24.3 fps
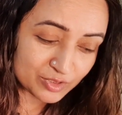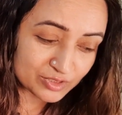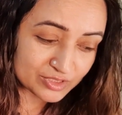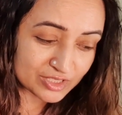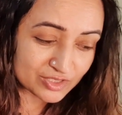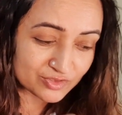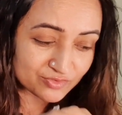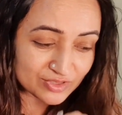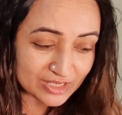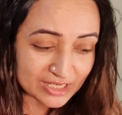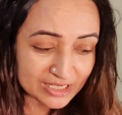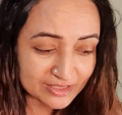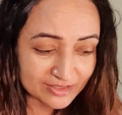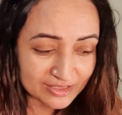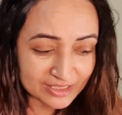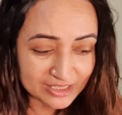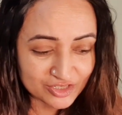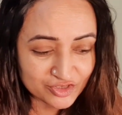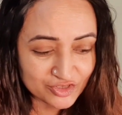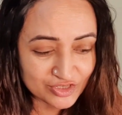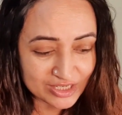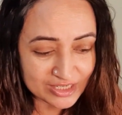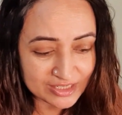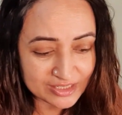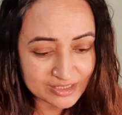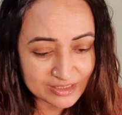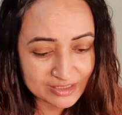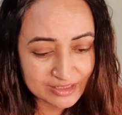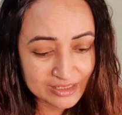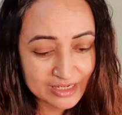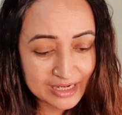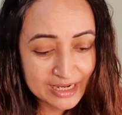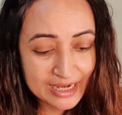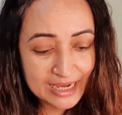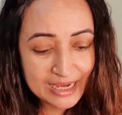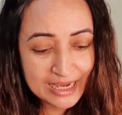because it's really gentle
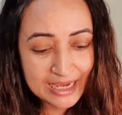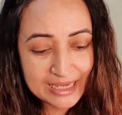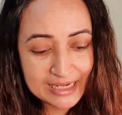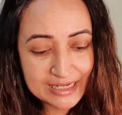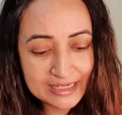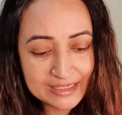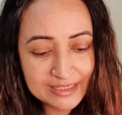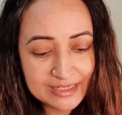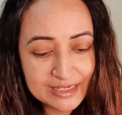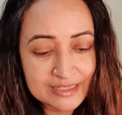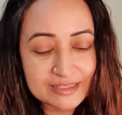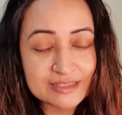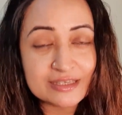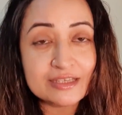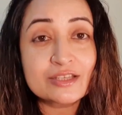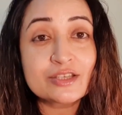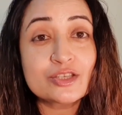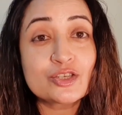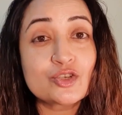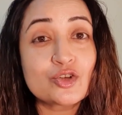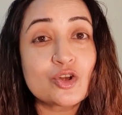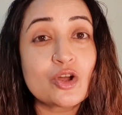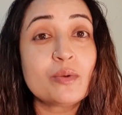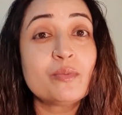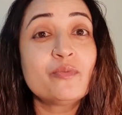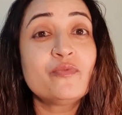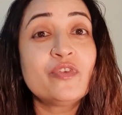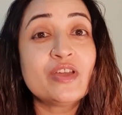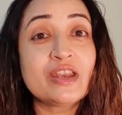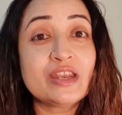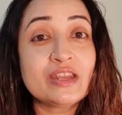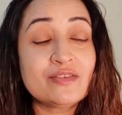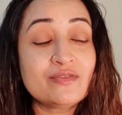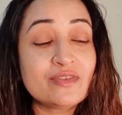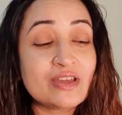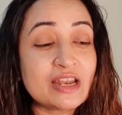and does its job
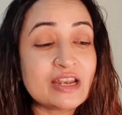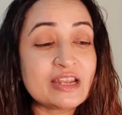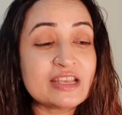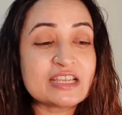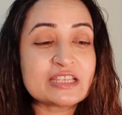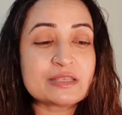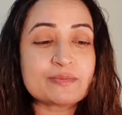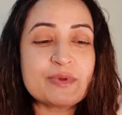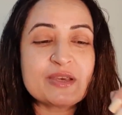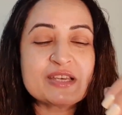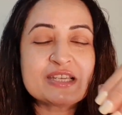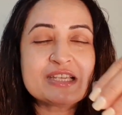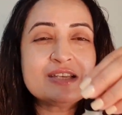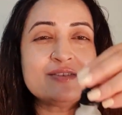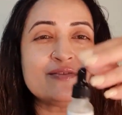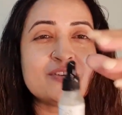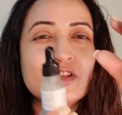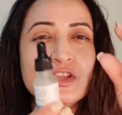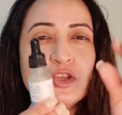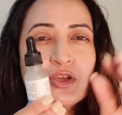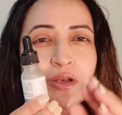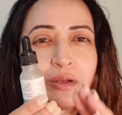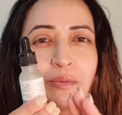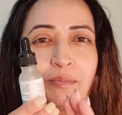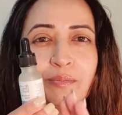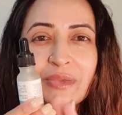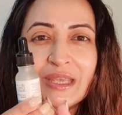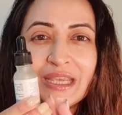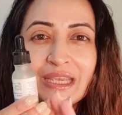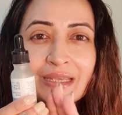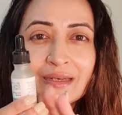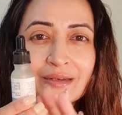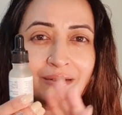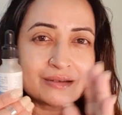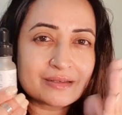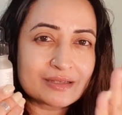very well, especially when you're a
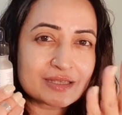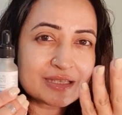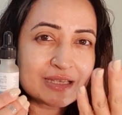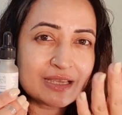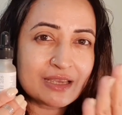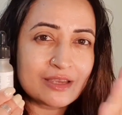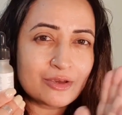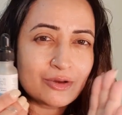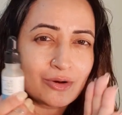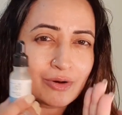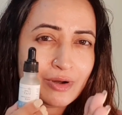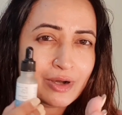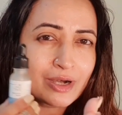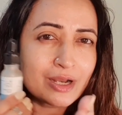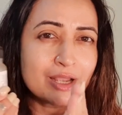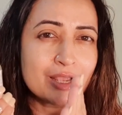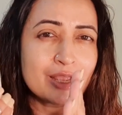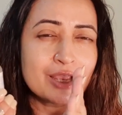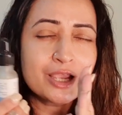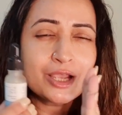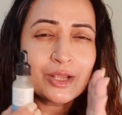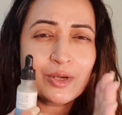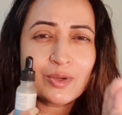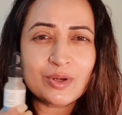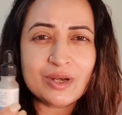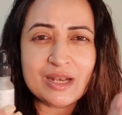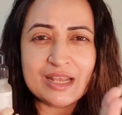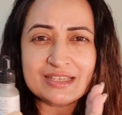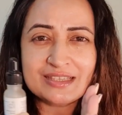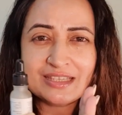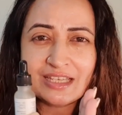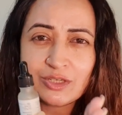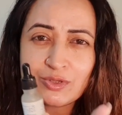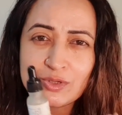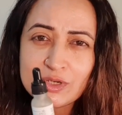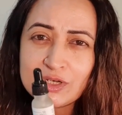beginner. Say you're less
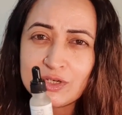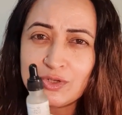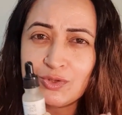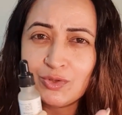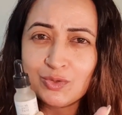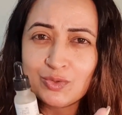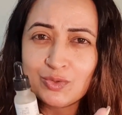than 22,